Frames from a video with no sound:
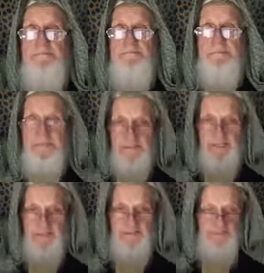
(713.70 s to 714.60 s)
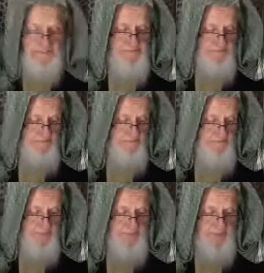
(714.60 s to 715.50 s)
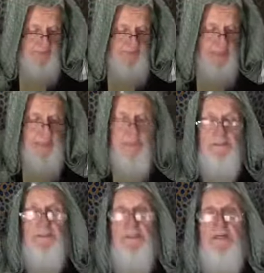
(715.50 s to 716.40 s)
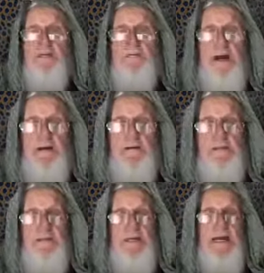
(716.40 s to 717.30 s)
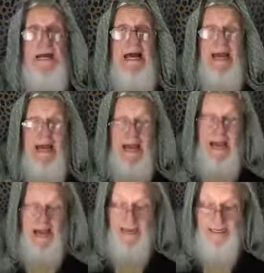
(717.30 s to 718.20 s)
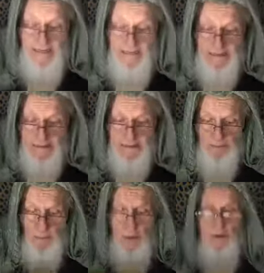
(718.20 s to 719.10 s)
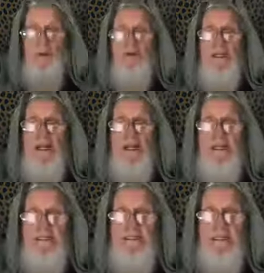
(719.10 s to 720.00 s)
Satan. He got to check him out. And somewhere along the line, he said,